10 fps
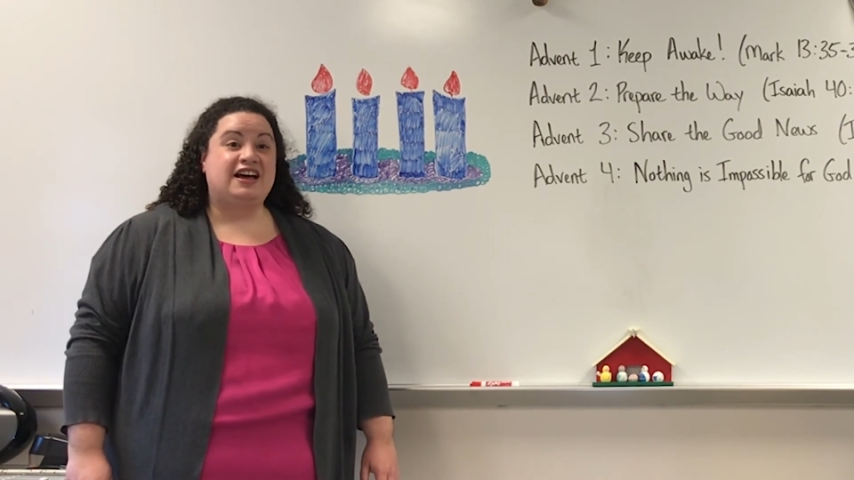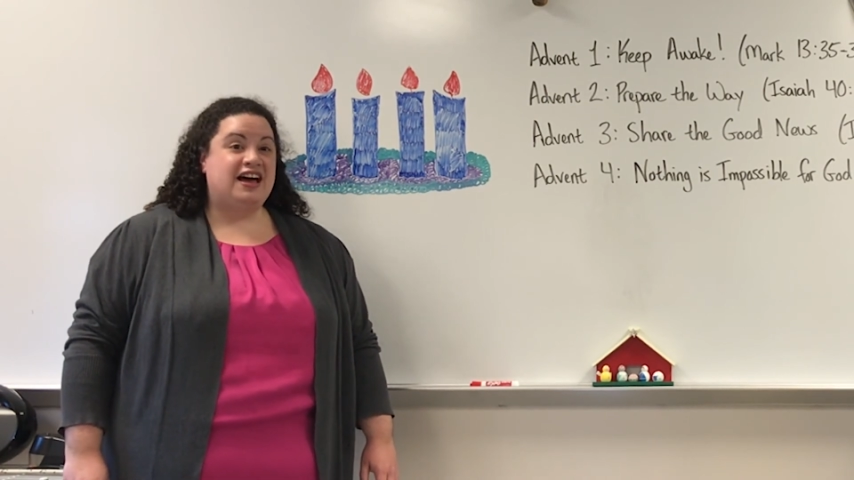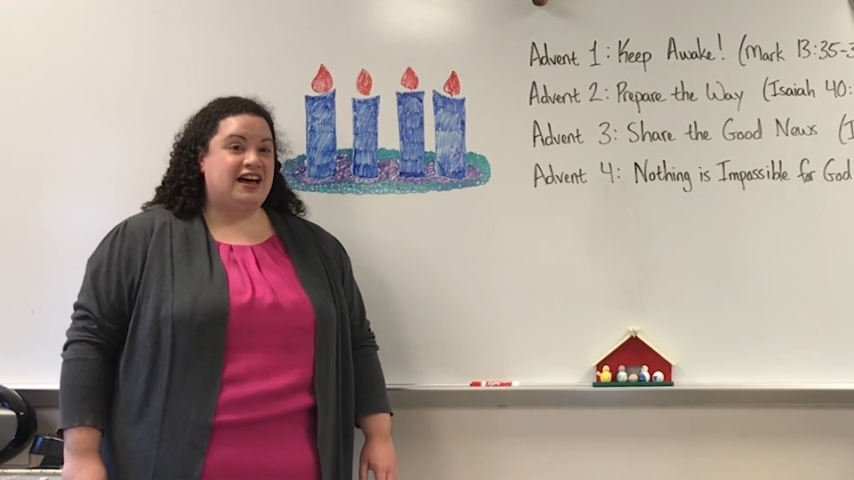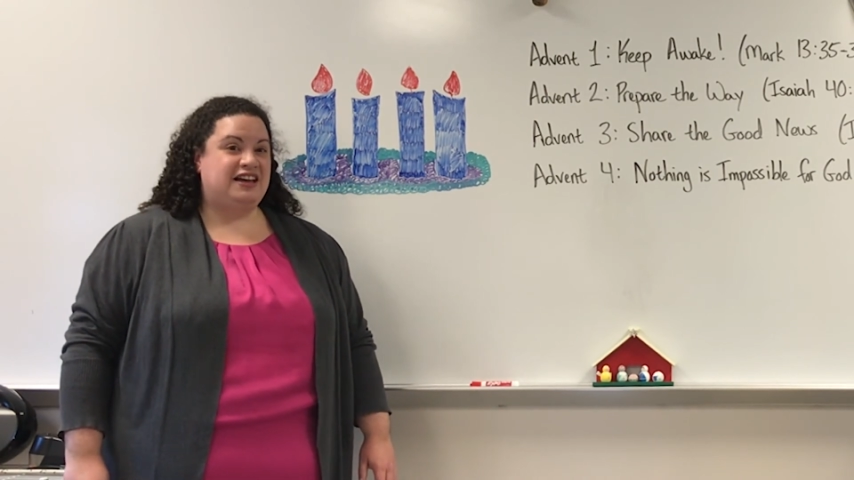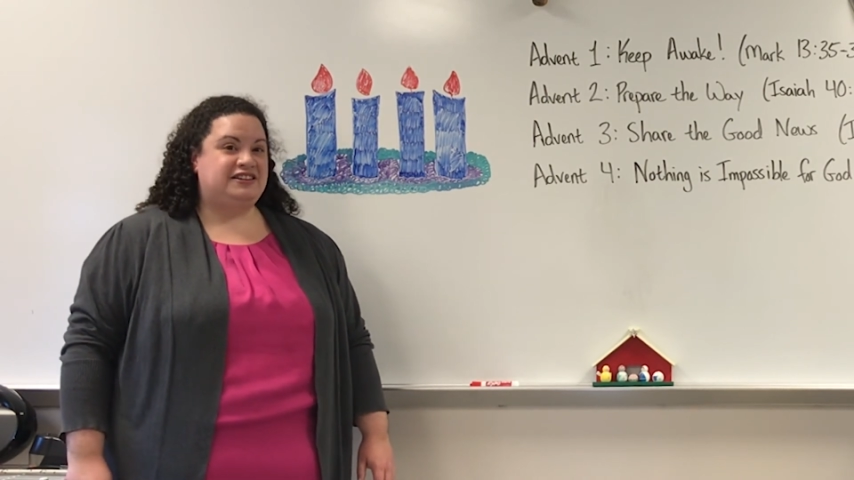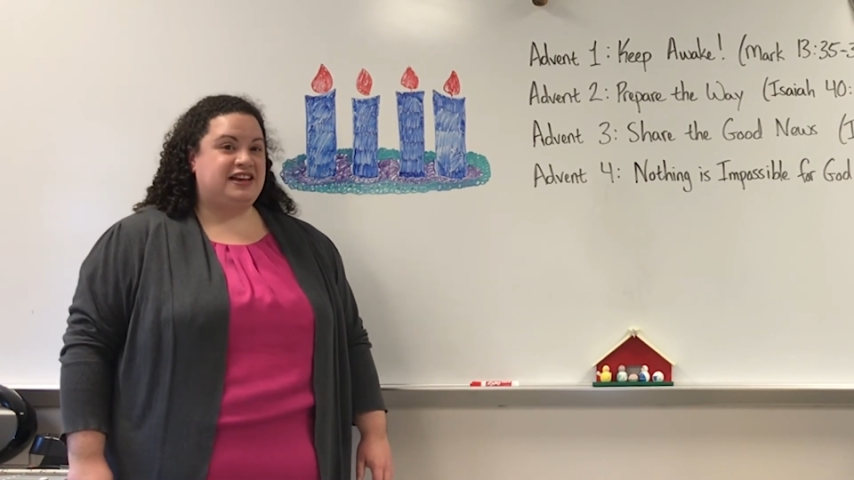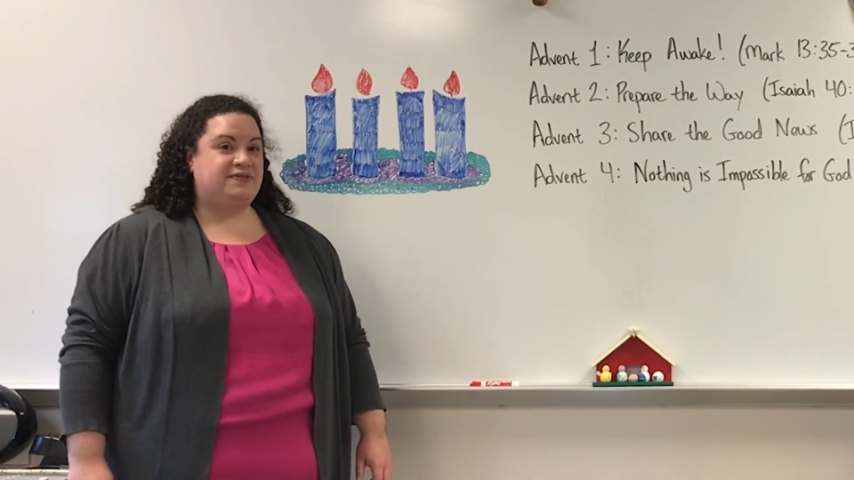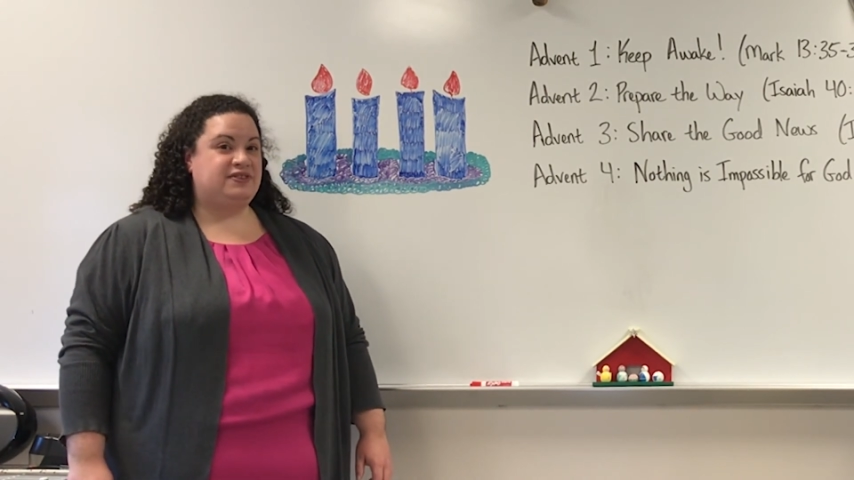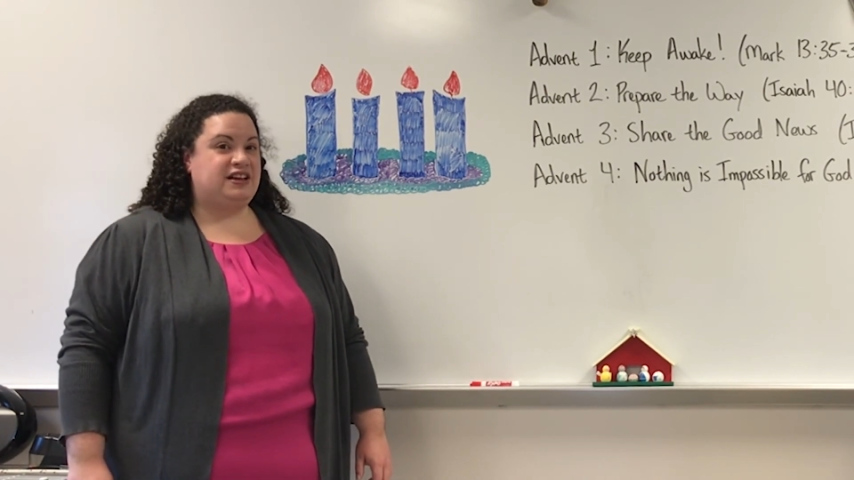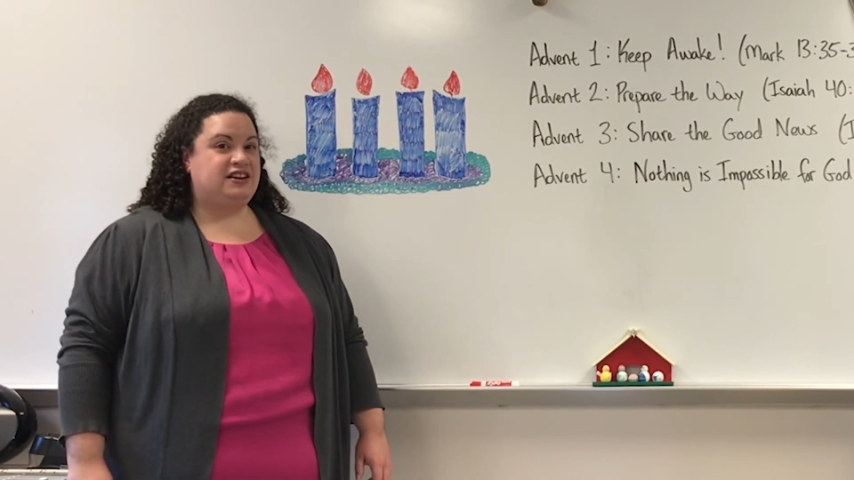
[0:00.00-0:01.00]
And
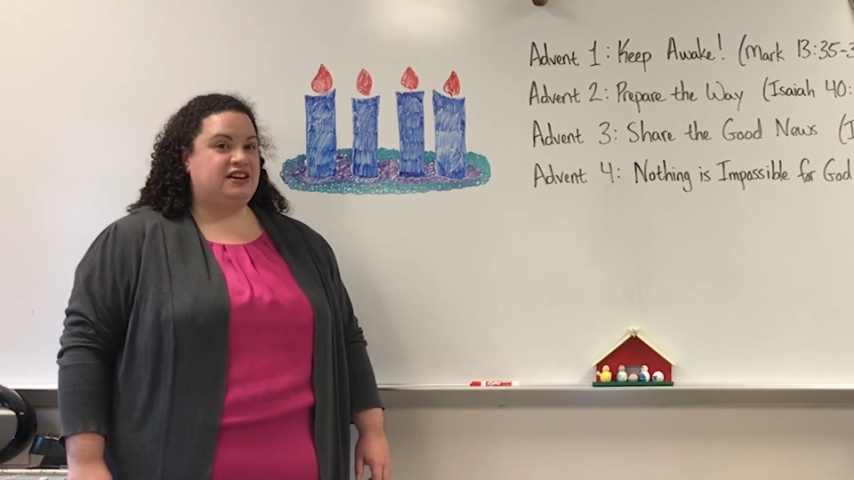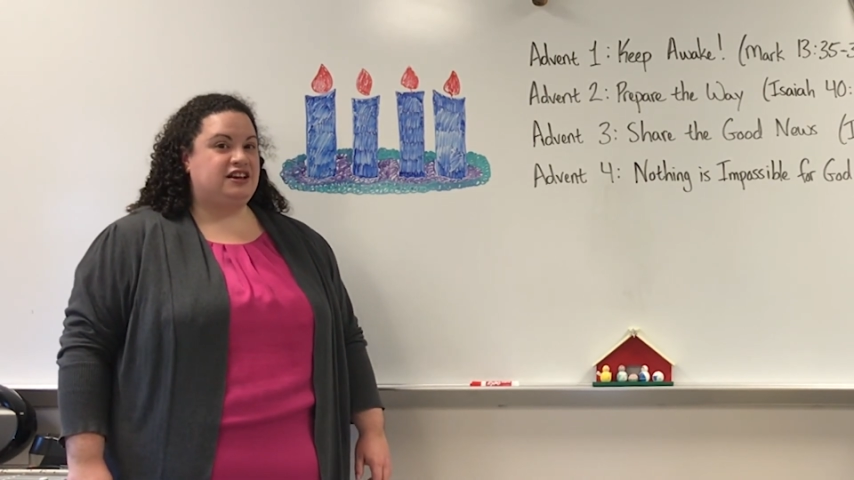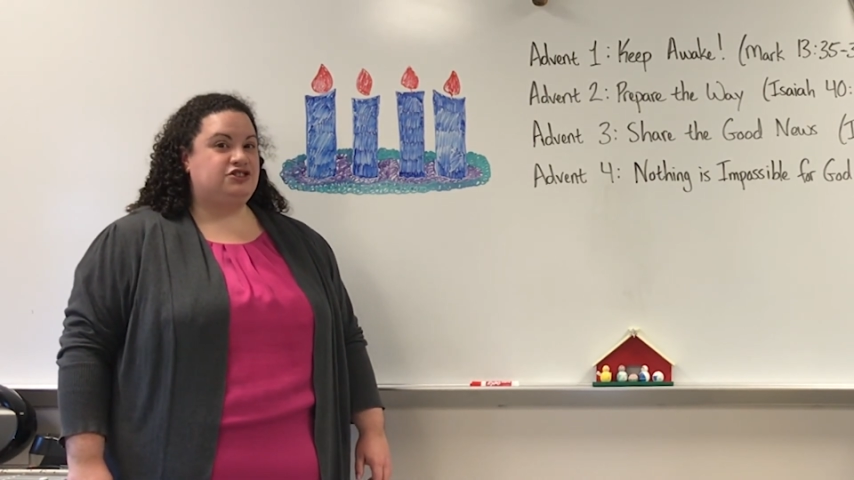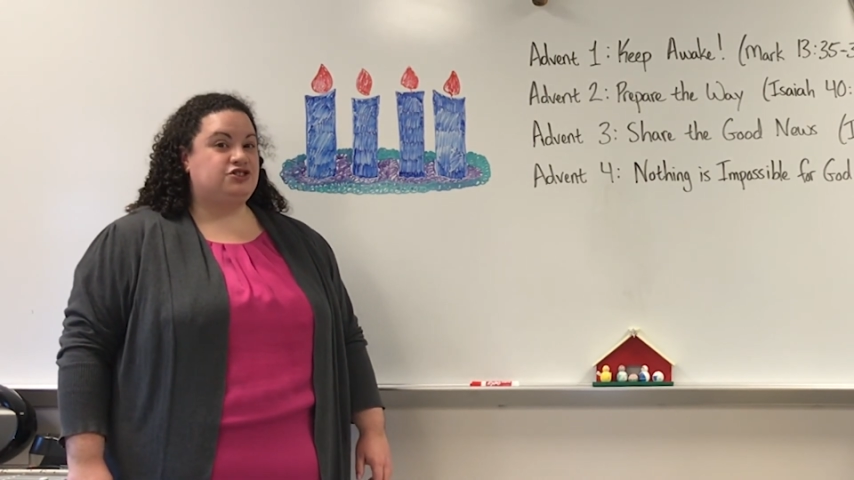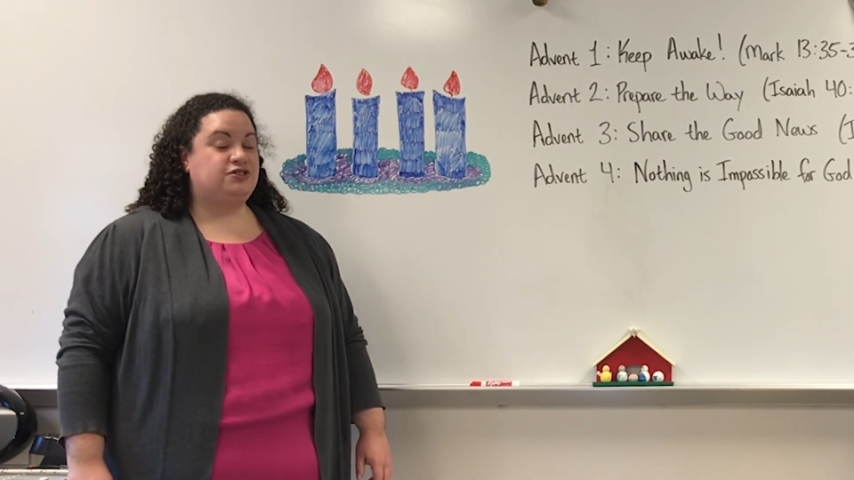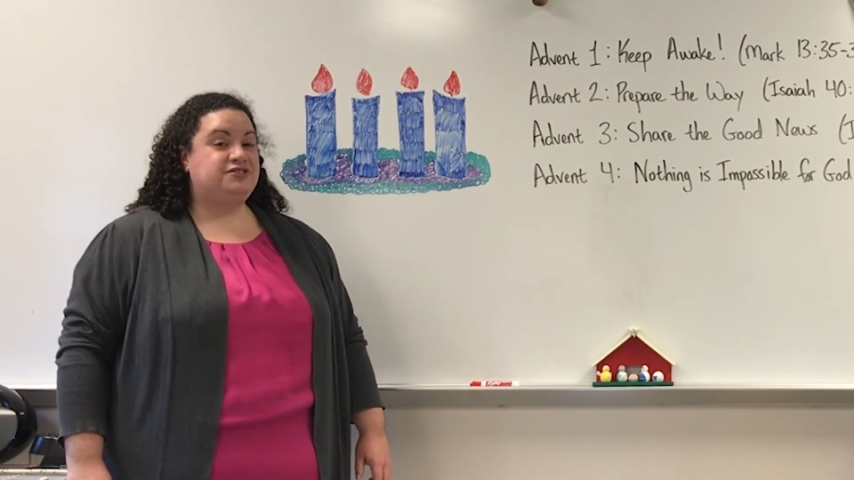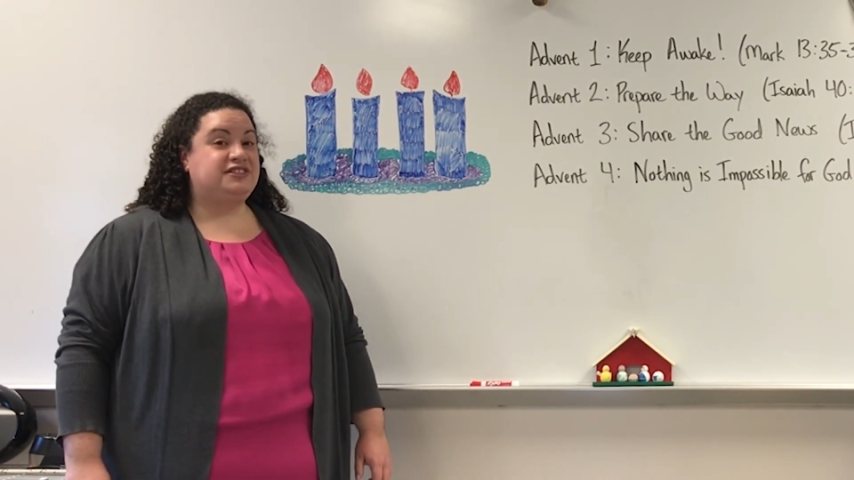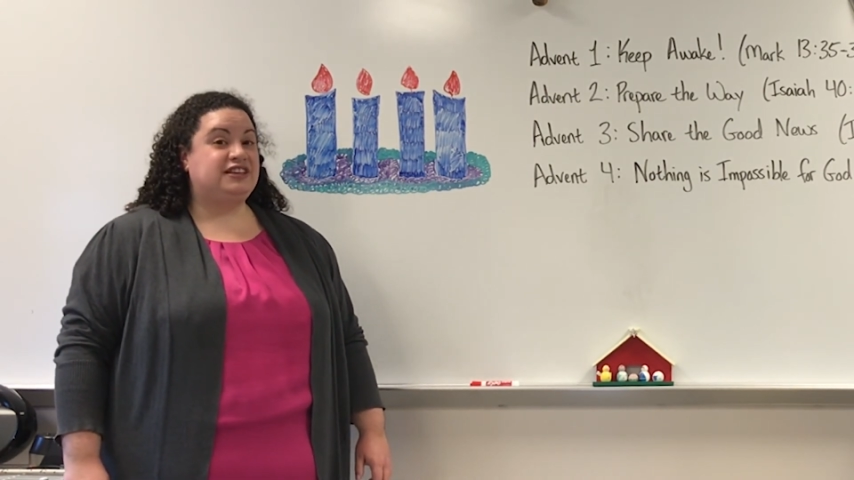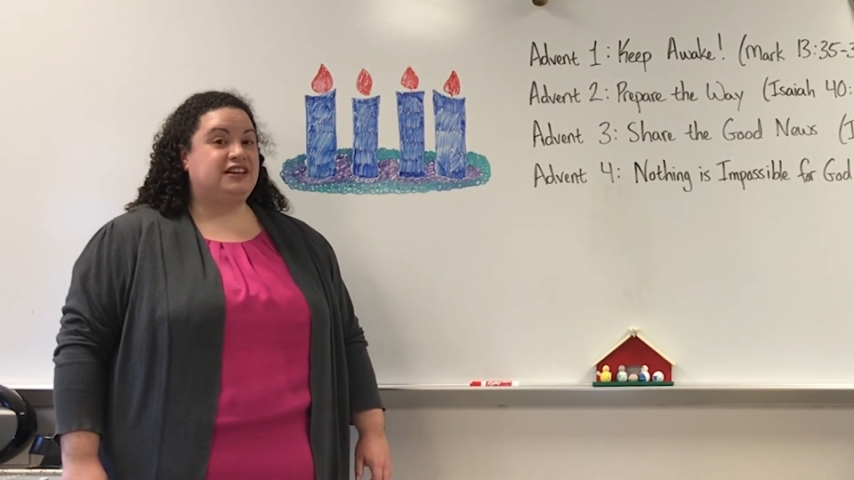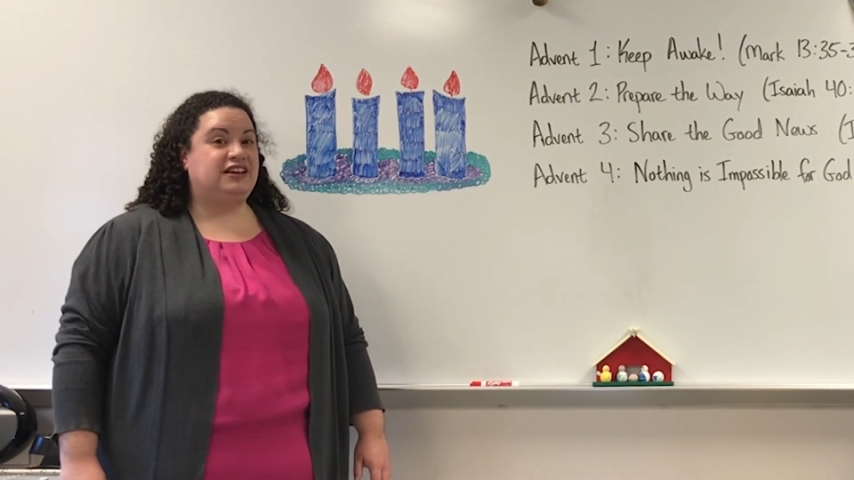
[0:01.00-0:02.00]
heaven and nature
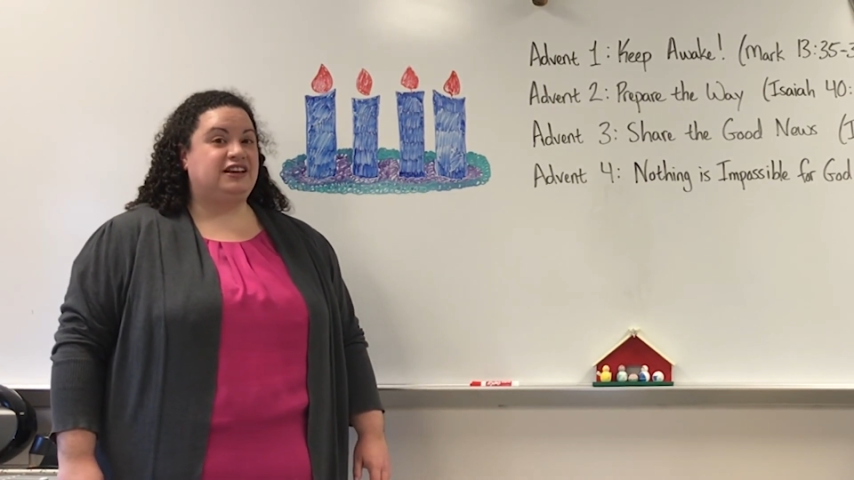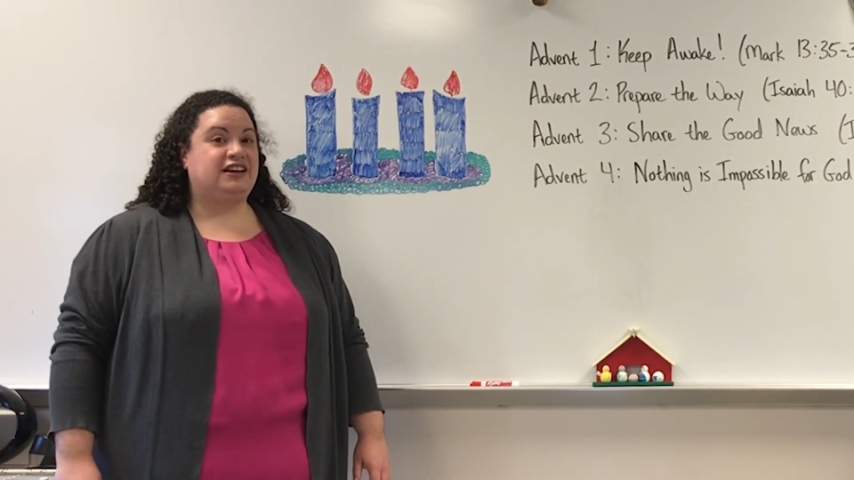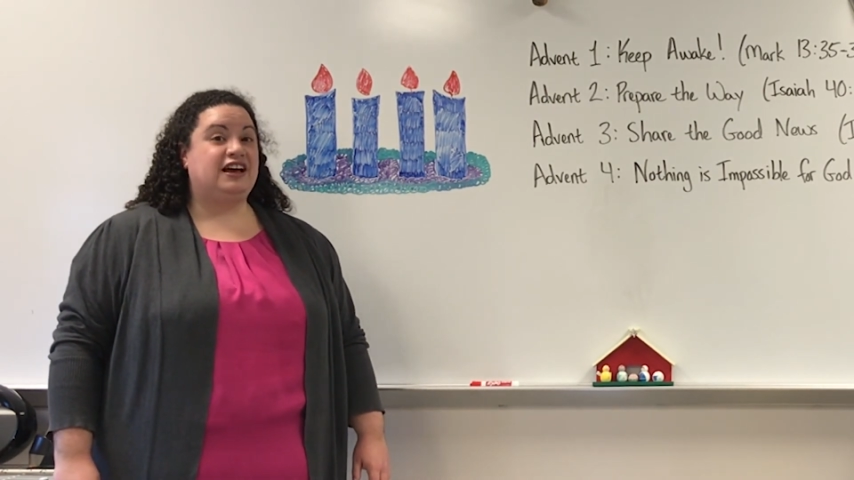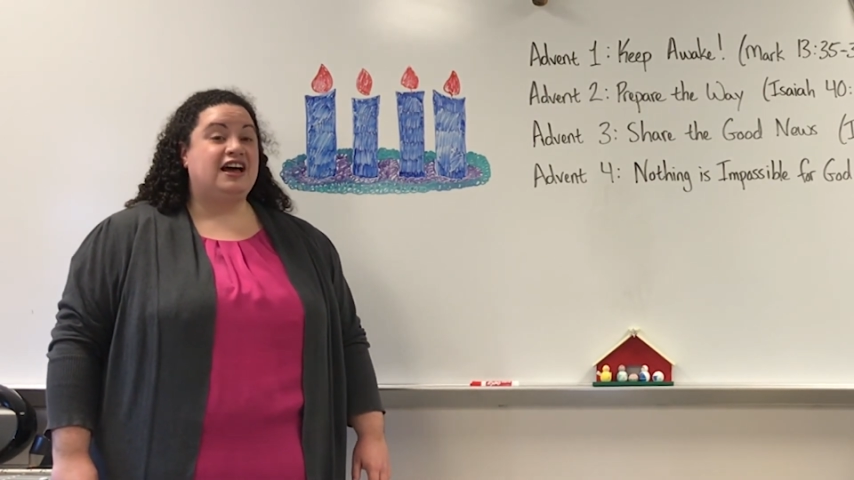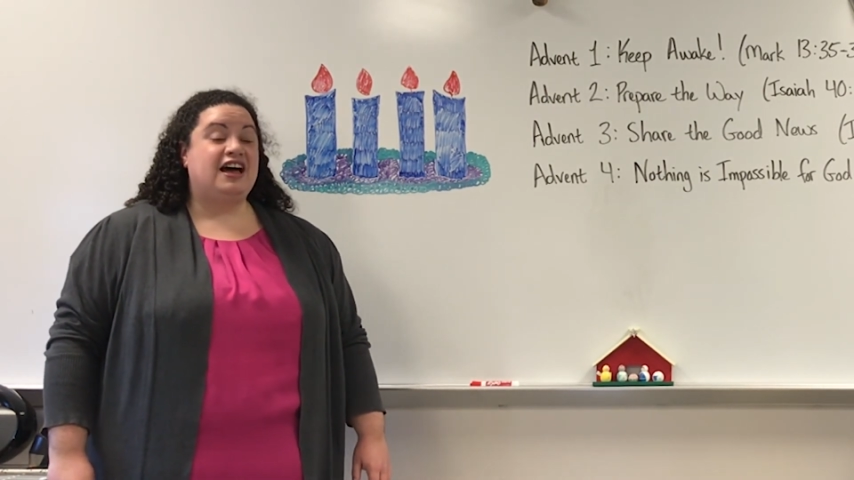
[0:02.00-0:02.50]
sing,